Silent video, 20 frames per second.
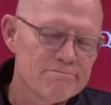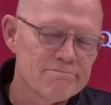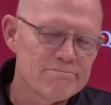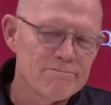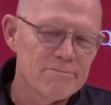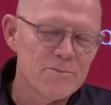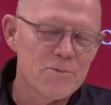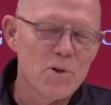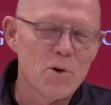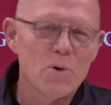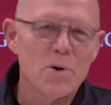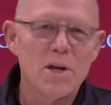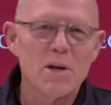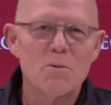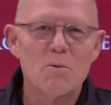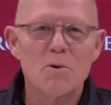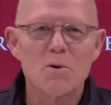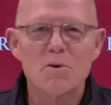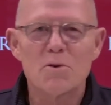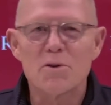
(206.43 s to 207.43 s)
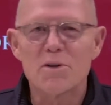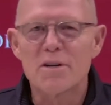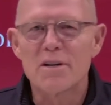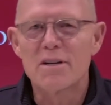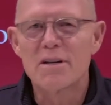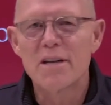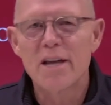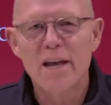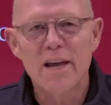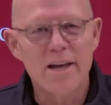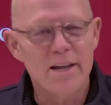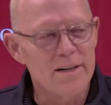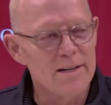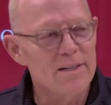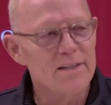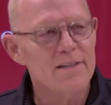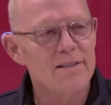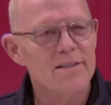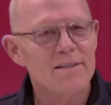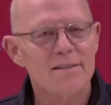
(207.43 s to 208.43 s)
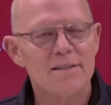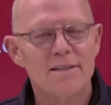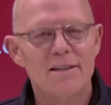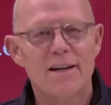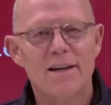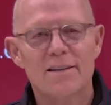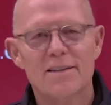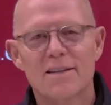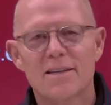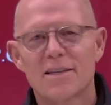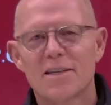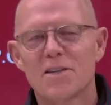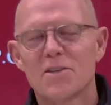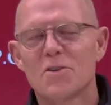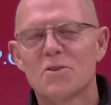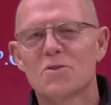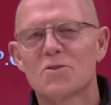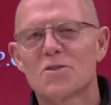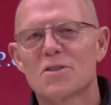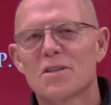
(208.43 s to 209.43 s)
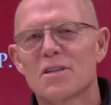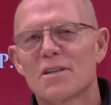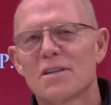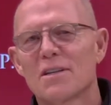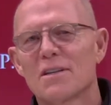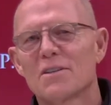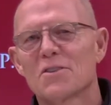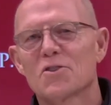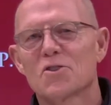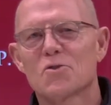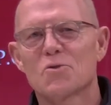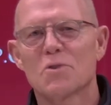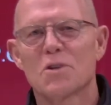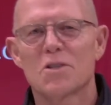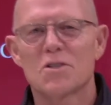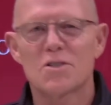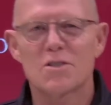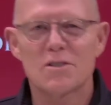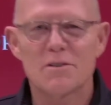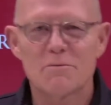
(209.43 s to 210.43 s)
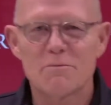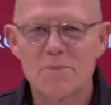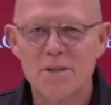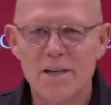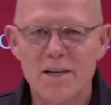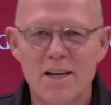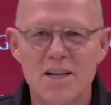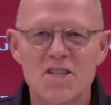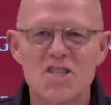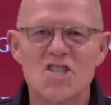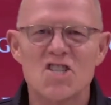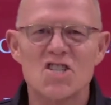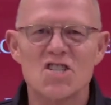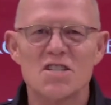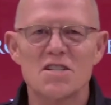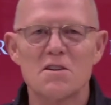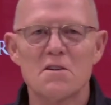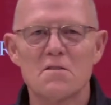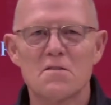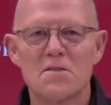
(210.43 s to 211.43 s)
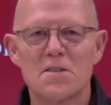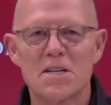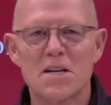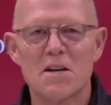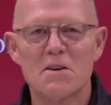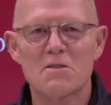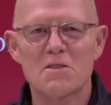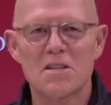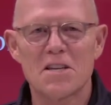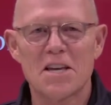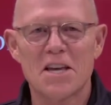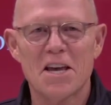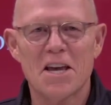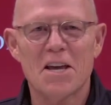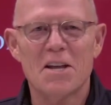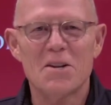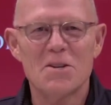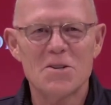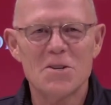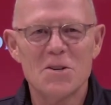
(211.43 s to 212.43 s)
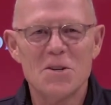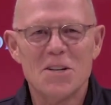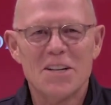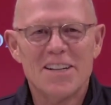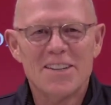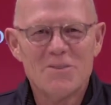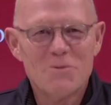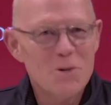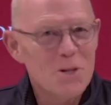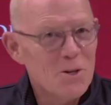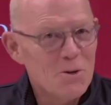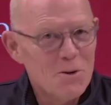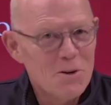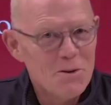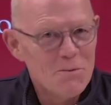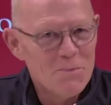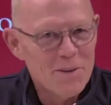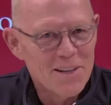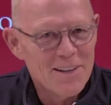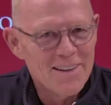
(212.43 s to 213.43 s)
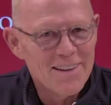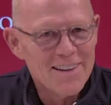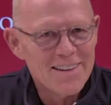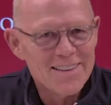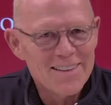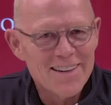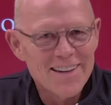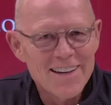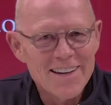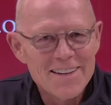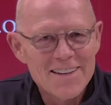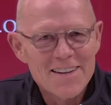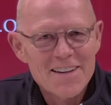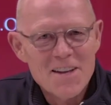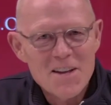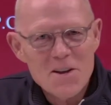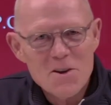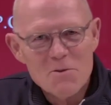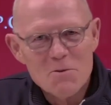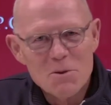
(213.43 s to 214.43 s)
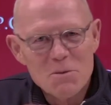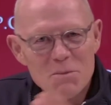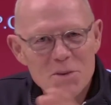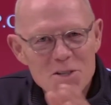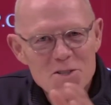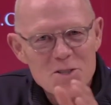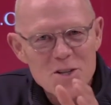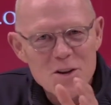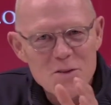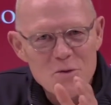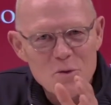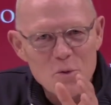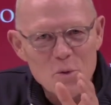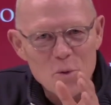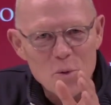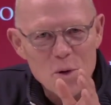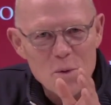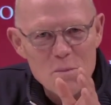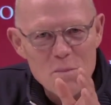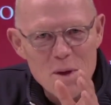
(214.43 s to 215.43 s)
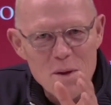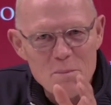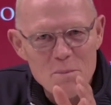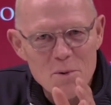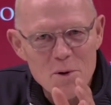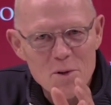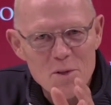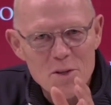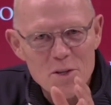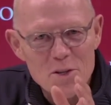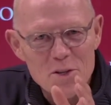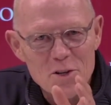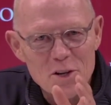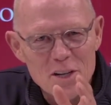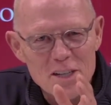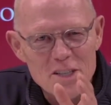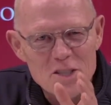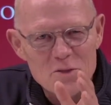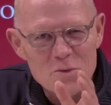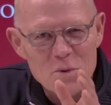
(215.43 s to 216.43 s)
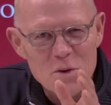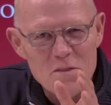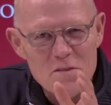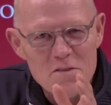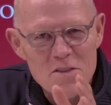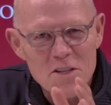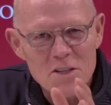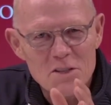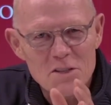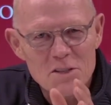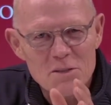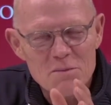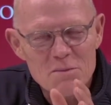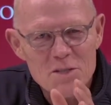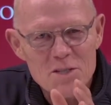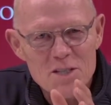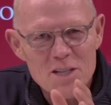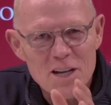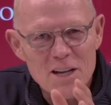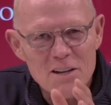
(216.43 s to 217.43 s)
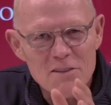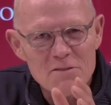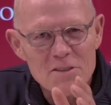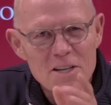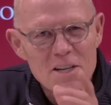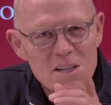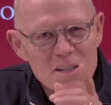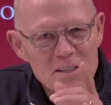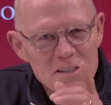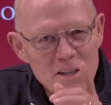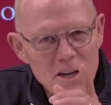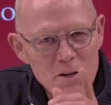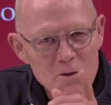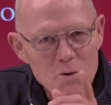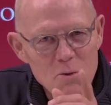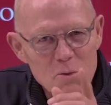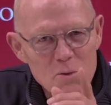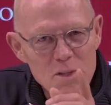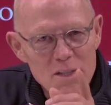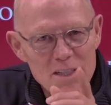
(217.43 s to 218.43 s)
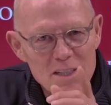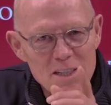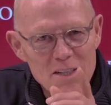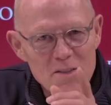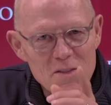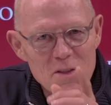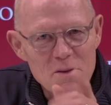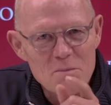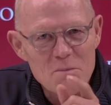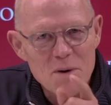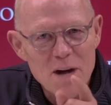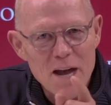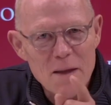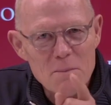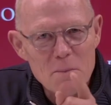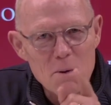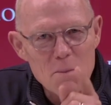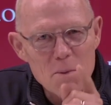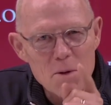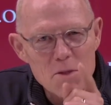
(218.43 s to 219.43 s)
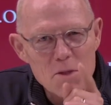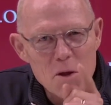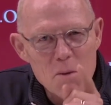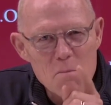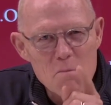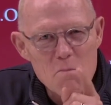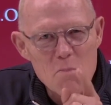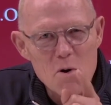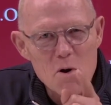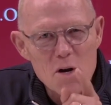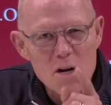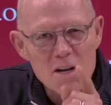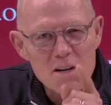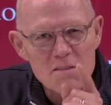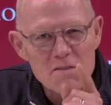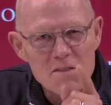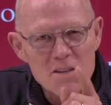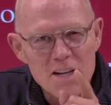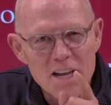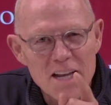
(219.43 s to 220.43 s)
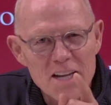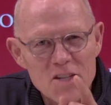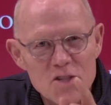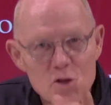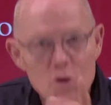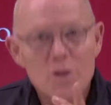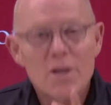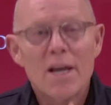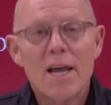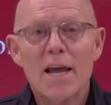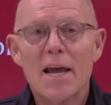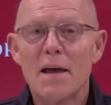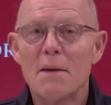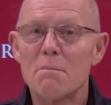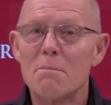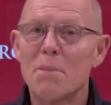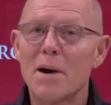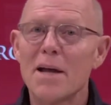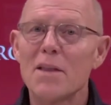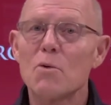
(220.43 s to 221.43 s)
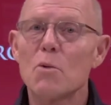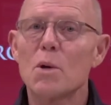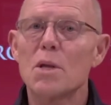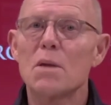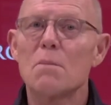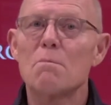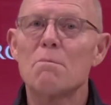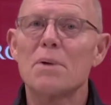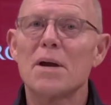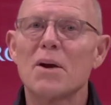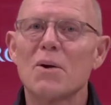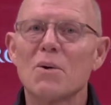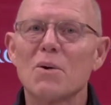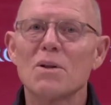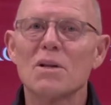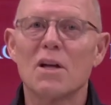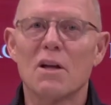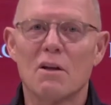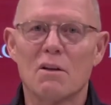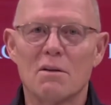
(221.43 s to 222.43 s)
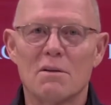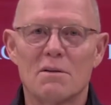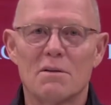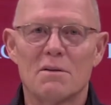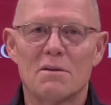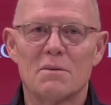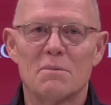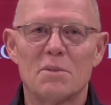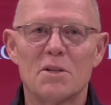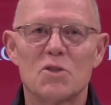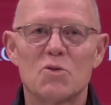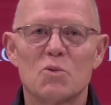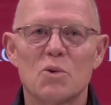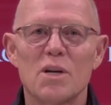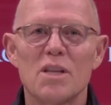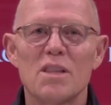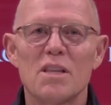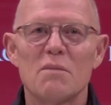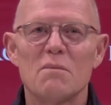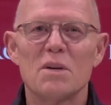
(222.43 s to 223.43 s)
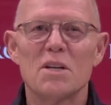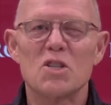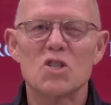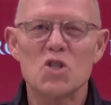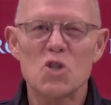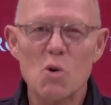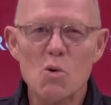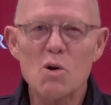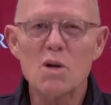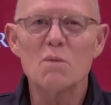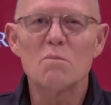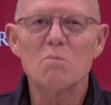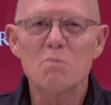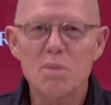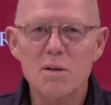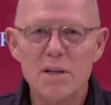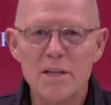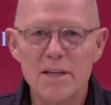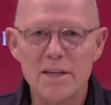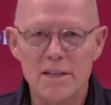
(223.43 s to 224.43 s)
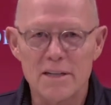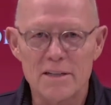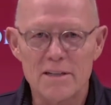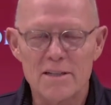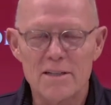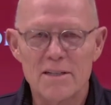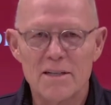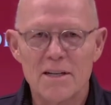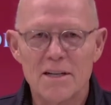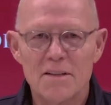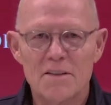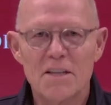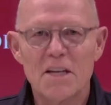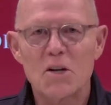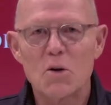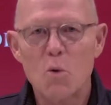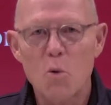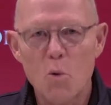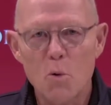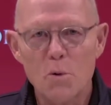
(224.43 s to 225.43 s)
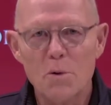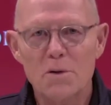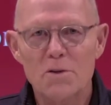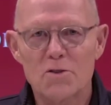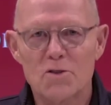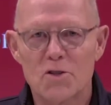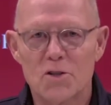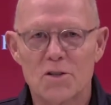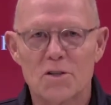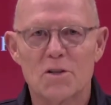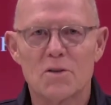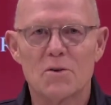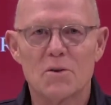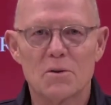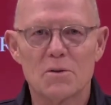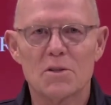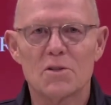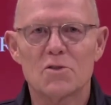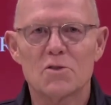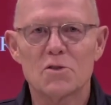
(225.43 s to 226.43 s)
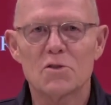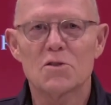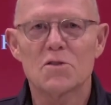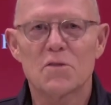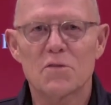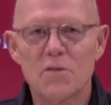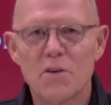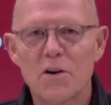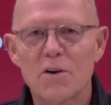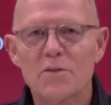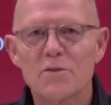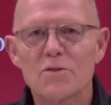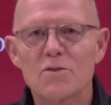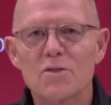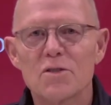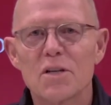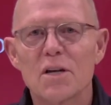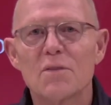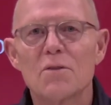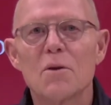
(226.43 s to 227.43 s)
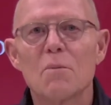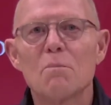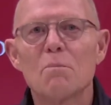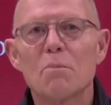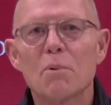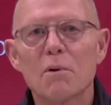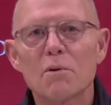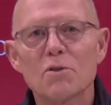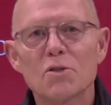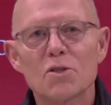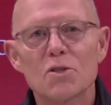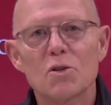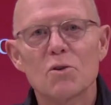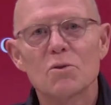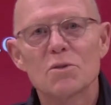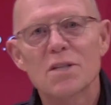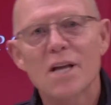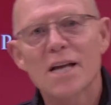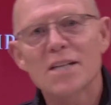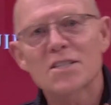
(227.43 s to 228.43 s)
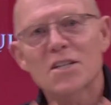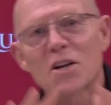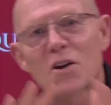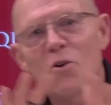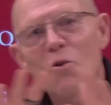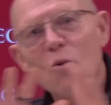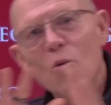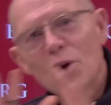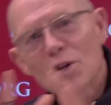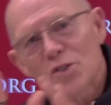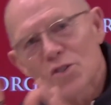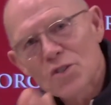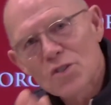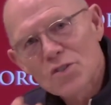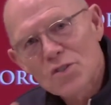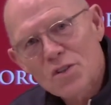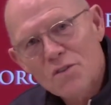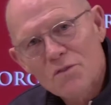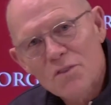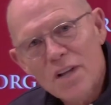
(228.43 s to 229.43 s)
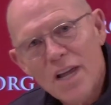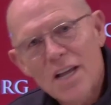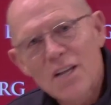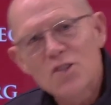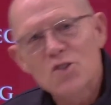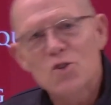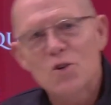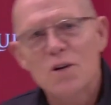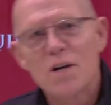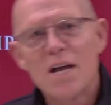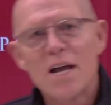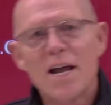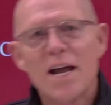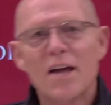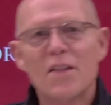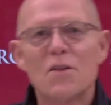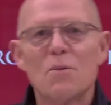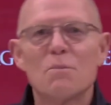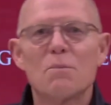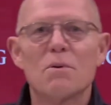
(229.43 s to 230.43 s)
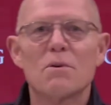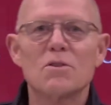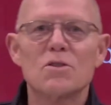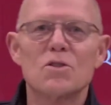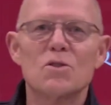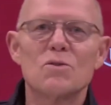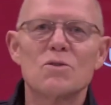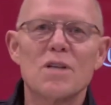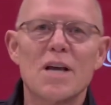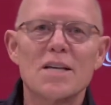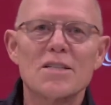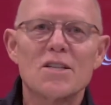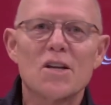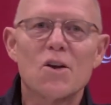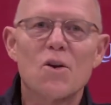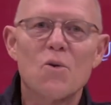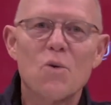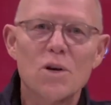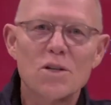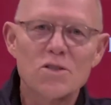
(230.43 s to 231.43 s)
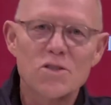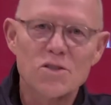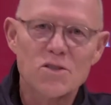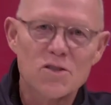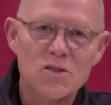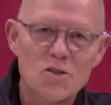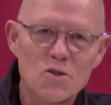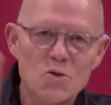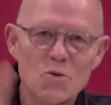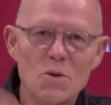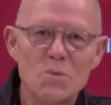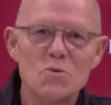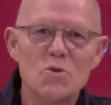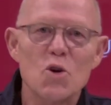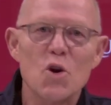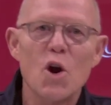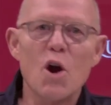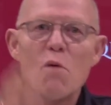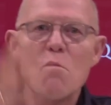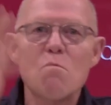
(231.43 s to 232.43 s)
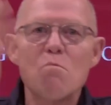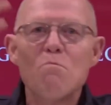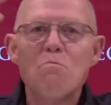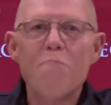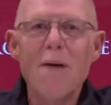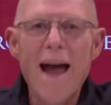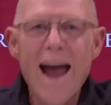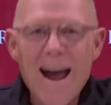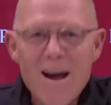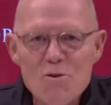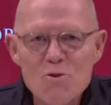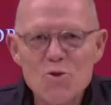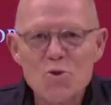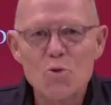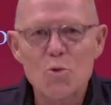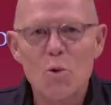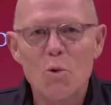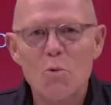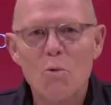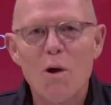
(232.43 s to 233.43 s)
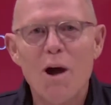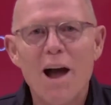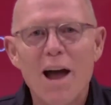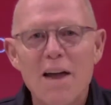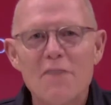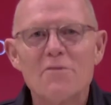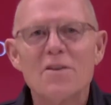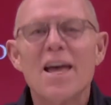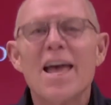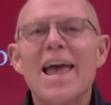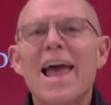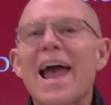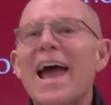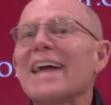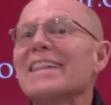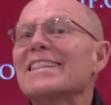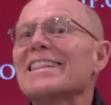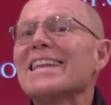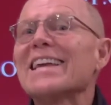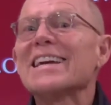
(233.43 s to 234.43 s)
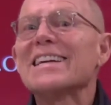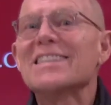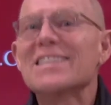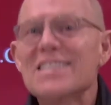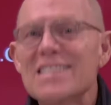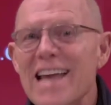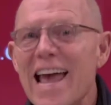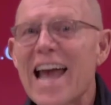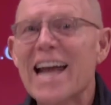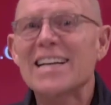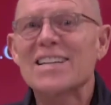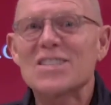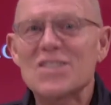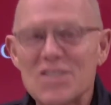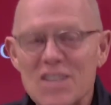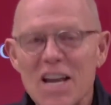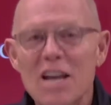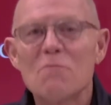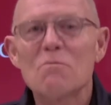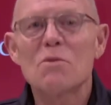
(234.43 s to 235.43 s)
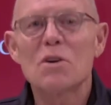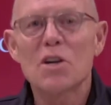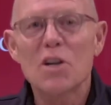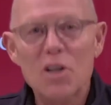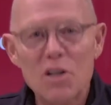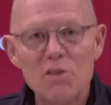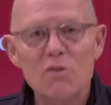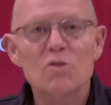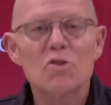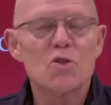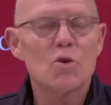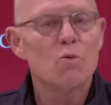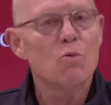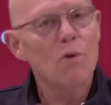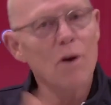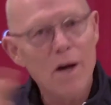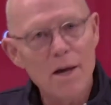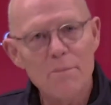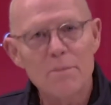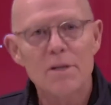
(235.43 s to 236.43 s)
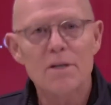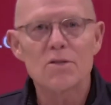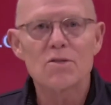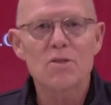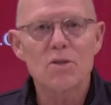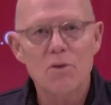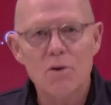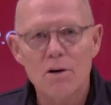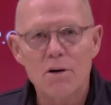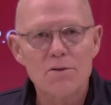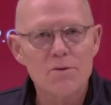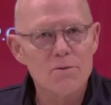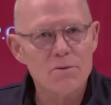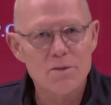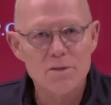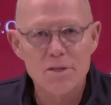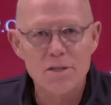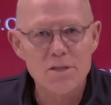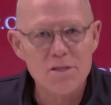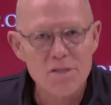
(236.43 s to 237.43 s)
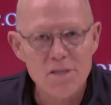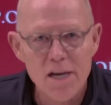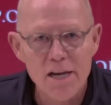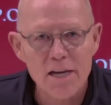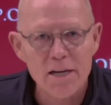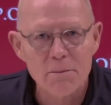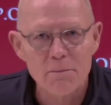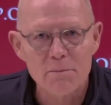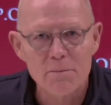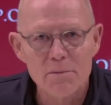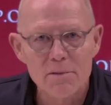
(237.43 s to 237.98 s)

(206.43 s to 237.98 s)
though he were dead. I think he used the illustration of being a snuffed out candle. We don't want to be like that. We must ever remember that God has revealed himself not only in the Bible, but the book of nature. And by the way, the parallel between them is so complete that Origen, an early church father, said the person who is asking questions of nature and the person who's asking questions of Scripture are bound to arrive at the exact same conclusion. Why? Because the author is the same.